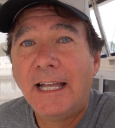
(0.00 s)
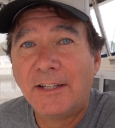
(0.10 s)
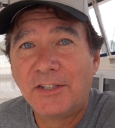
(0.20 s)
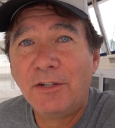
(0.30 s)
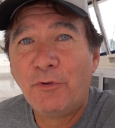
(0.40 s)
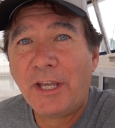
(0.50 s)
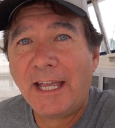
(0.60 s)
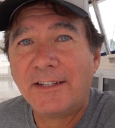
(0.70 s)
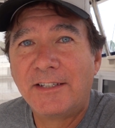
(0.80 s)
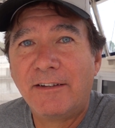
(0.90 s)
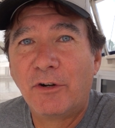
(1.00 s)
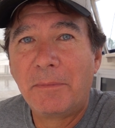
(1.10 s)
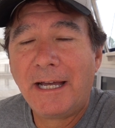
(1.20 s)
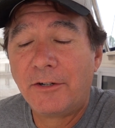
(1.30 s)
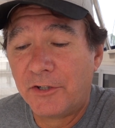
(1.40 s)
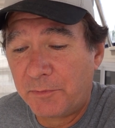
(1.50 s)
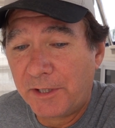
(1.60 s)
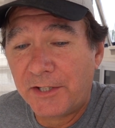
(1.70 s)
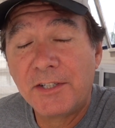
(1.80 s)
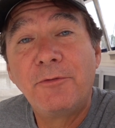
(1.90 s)
and see if we can't save our batteries
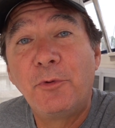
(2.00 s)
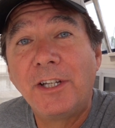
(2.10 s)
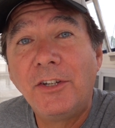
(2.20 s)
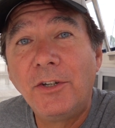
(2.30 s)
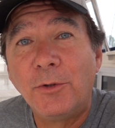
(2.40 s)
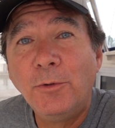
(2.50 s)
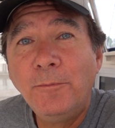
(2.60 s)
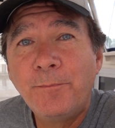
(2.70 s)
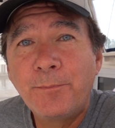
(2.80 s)
because if we do